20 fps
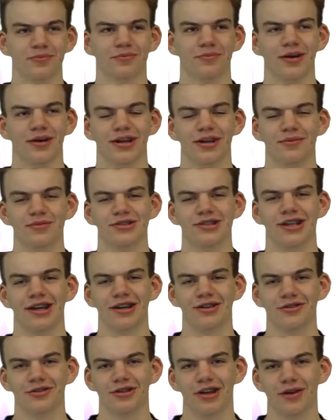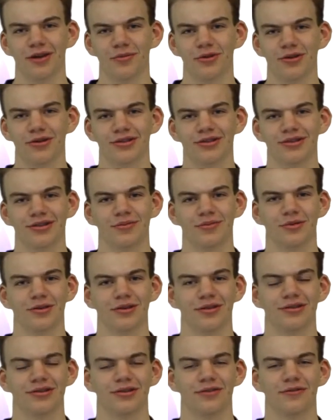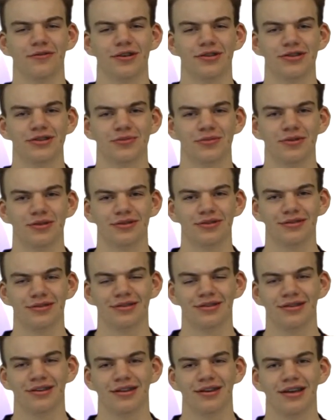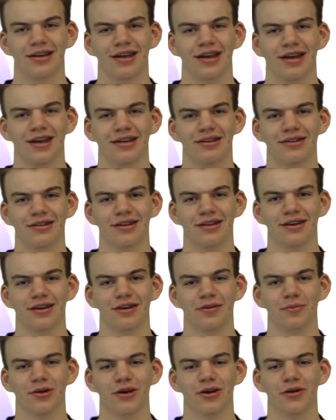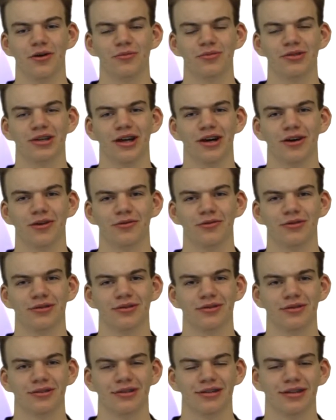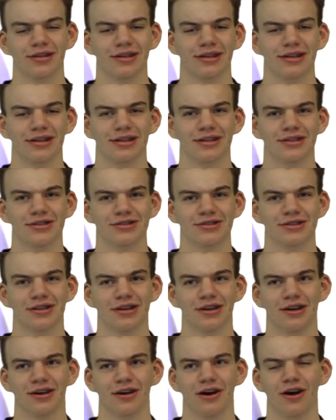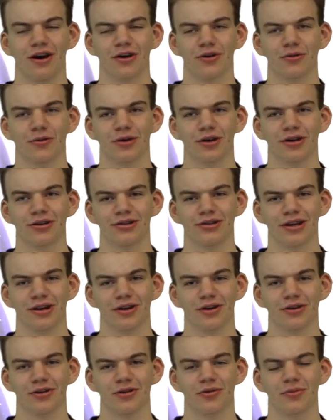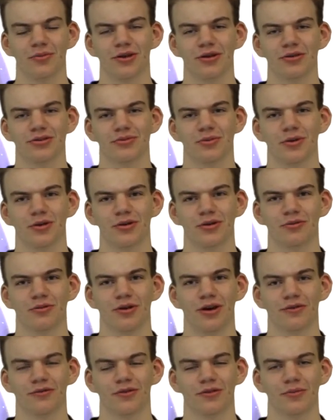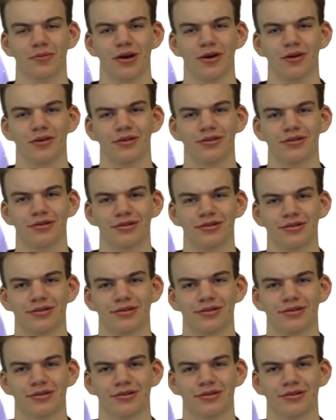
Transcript: My name is Daniel Lambert. I'm a defenseman, and uh, my hometown is uh, Ottawa, Ontario, but I was born in Rockville, Maryland.